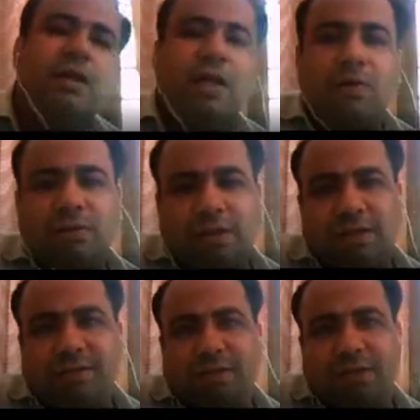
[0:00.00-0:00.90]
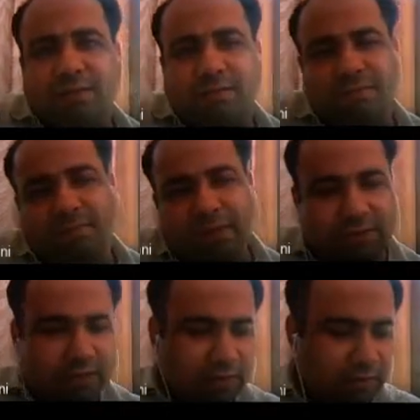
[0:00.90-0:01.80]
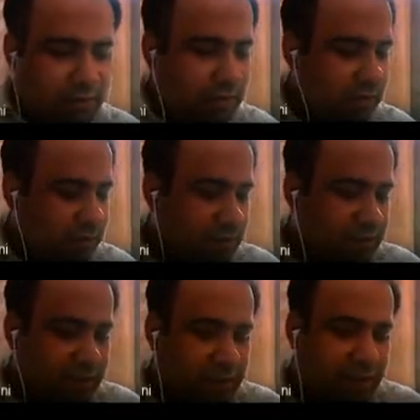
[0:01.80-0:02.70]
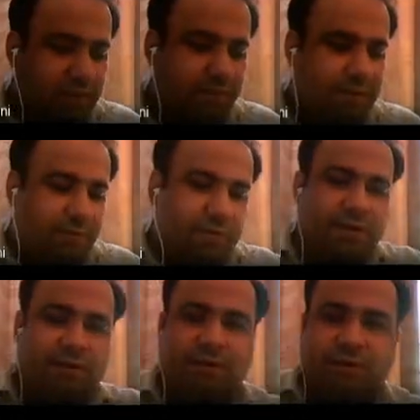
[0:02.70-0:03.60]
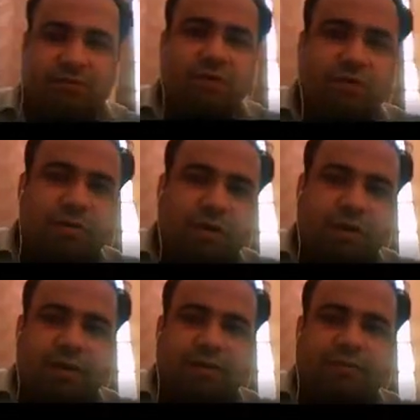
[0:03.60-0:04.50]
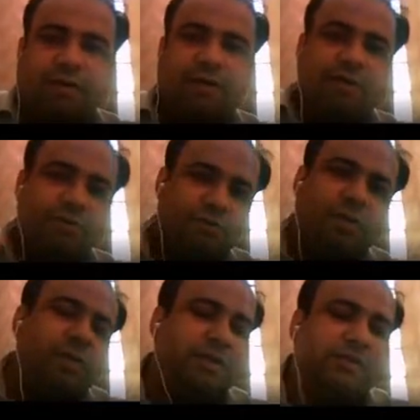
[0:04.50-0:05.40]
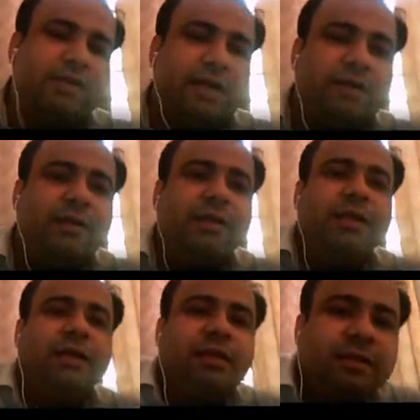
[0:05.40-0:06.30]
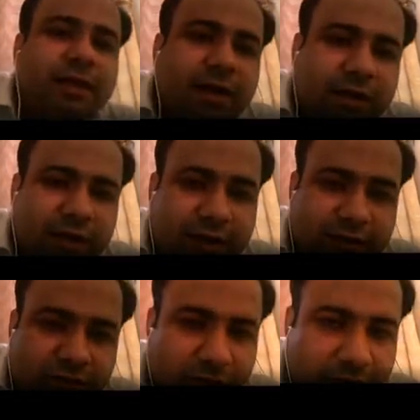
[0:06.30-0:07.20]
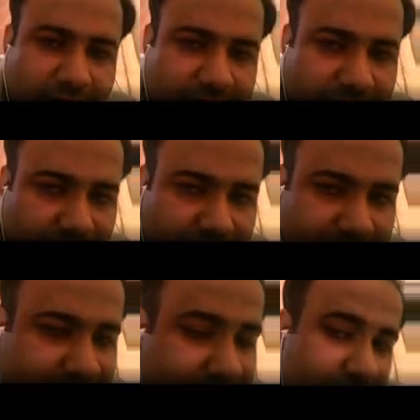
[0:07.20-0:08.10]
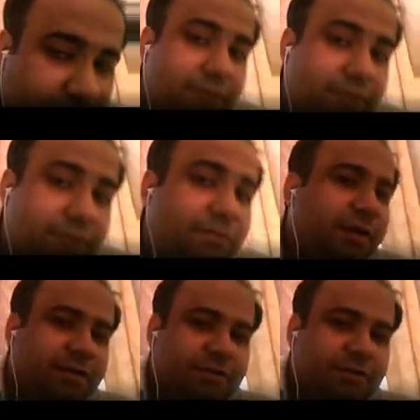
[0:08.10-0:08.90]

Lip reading: Now there is a major link between discontinuity and defect that you should understand, that a discontinuity is not necessarily a defect.